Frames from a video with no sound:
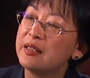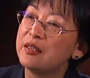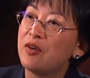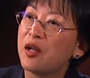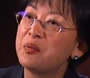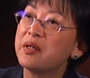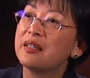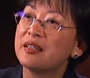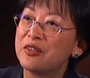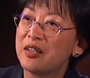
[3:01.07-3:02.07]
In a
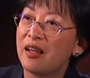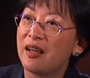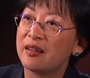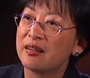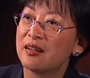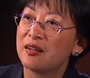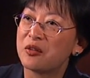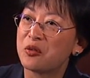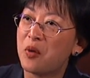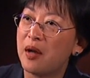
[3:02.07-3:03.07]
developing country like
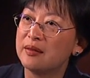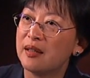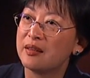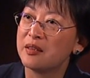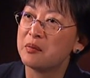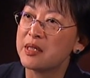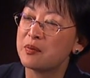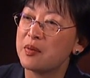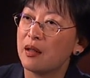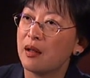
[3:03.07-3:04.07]
Rwanda, there
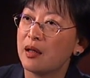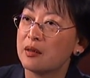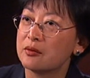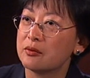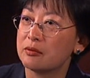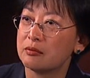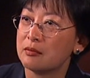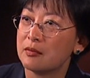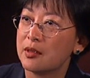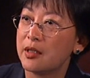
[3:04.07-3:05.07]
must be a lot of
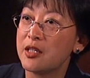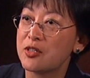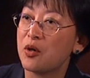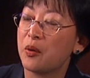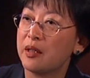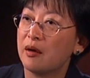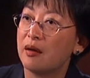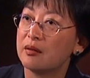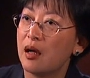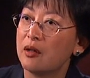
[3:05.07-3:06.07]
things going
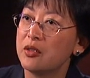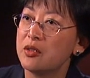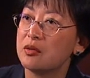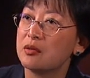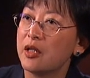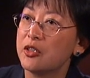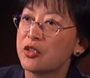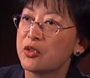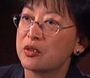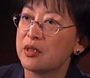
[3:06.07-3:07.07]
on. How do you
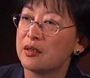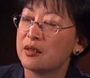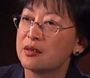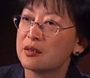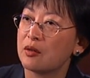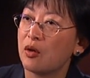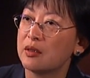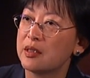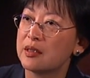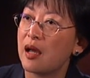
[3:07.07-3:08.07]
ensure that there's
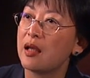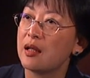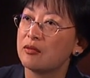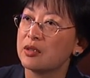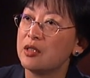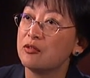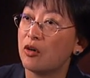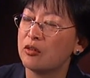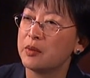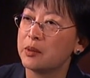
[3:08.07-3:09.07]
all this high-level
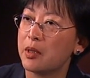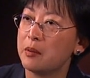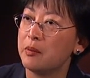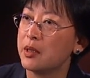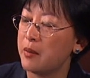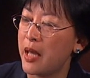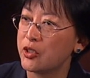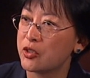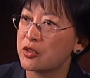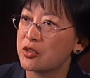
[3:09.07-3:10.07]
involvement by middle
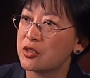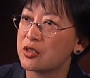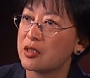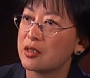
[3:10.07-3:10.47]
managers?